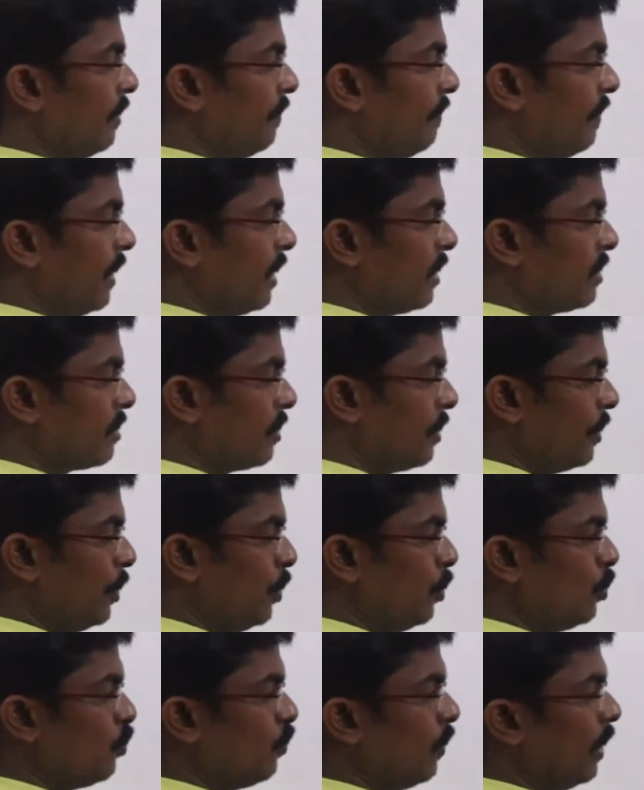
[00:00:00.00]
defects,
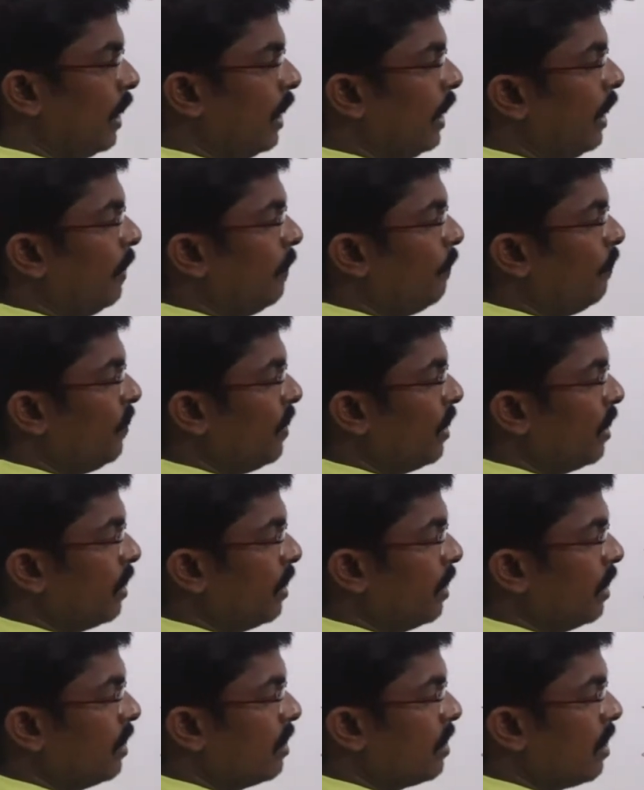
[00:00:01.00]
usually
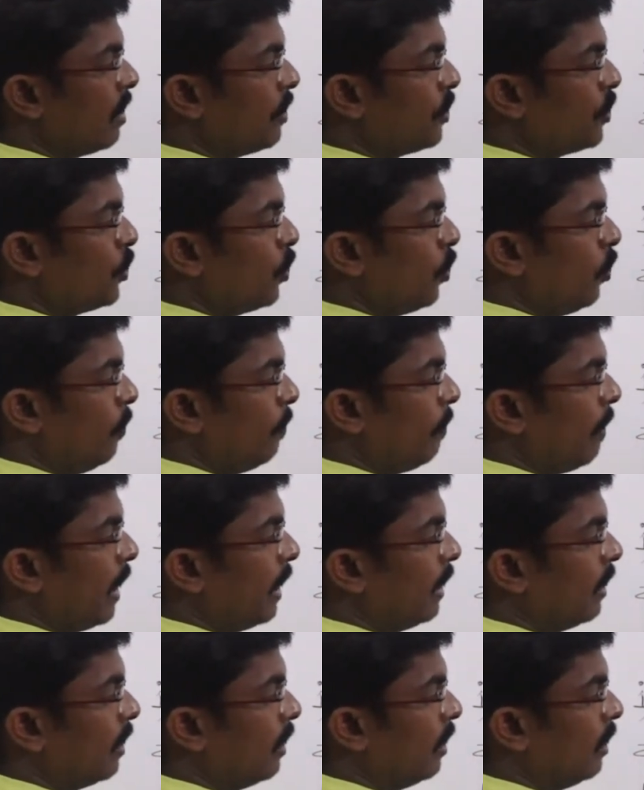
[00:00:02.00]
these are shown
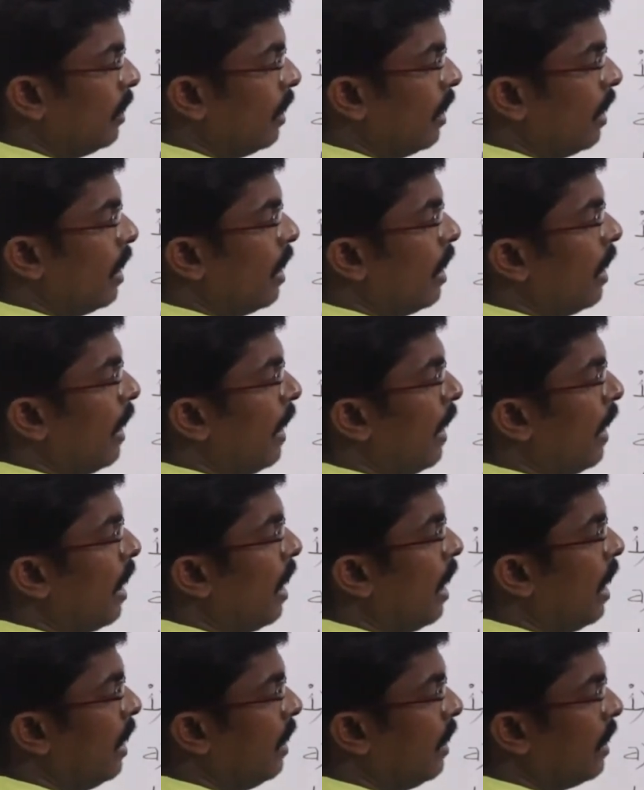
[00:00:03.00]
by the
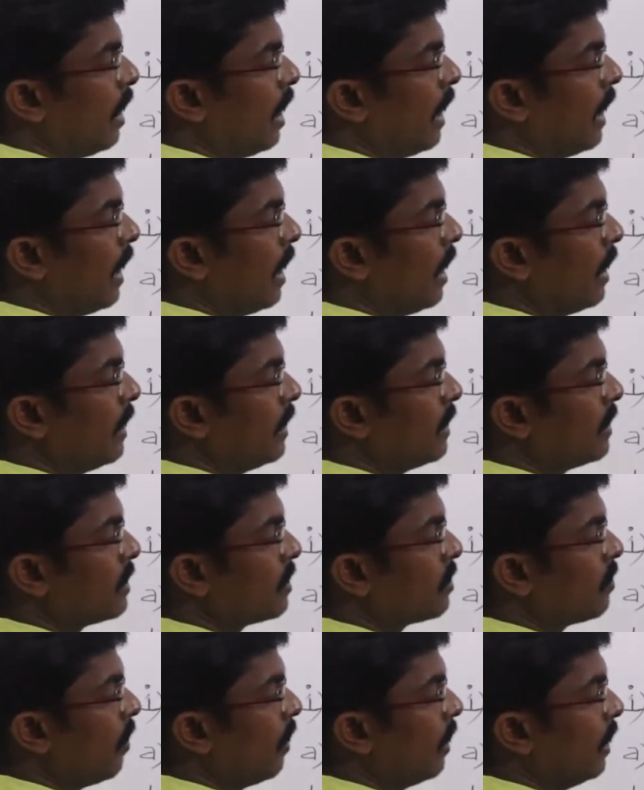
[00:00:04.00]
non-ionic
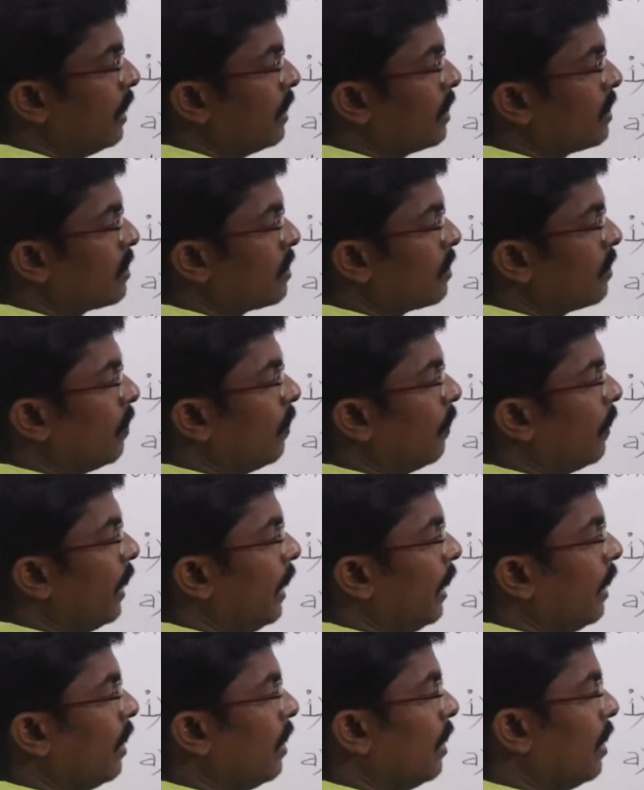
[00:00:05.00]
solids.
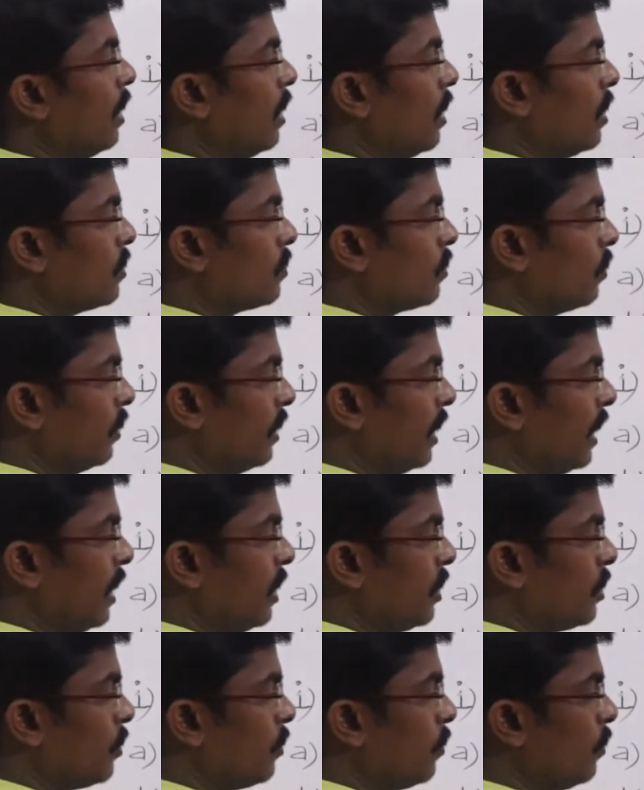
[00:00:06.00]
Okay, so
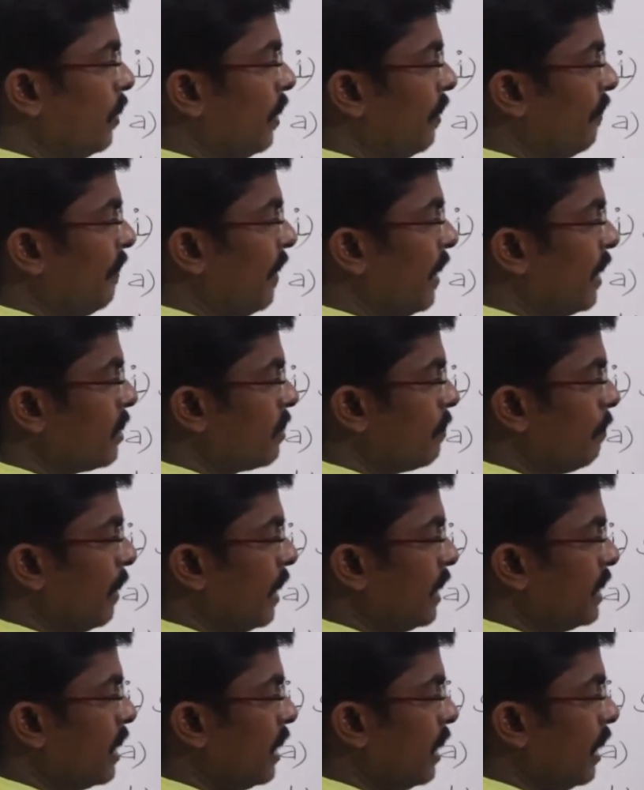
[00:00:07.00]
these two defects
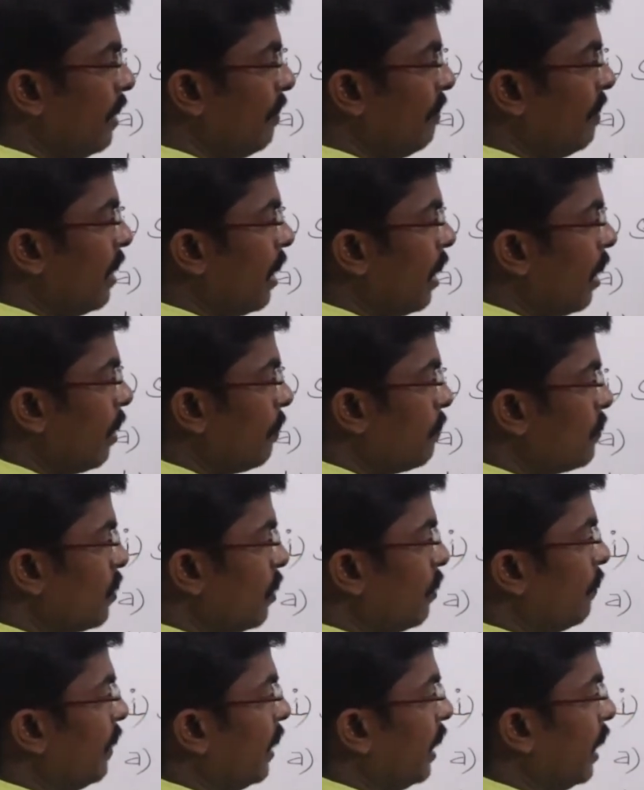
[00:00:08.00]
majorly we are
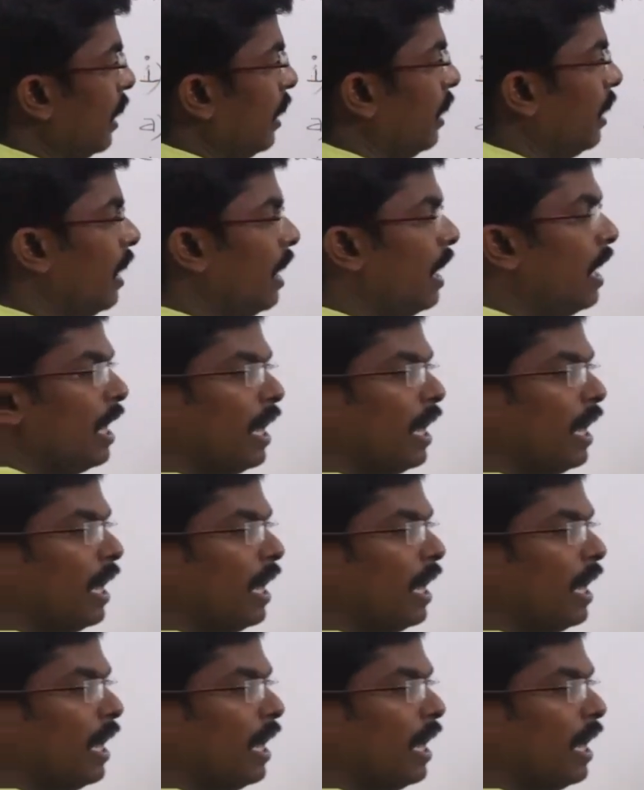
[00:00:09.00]
observing in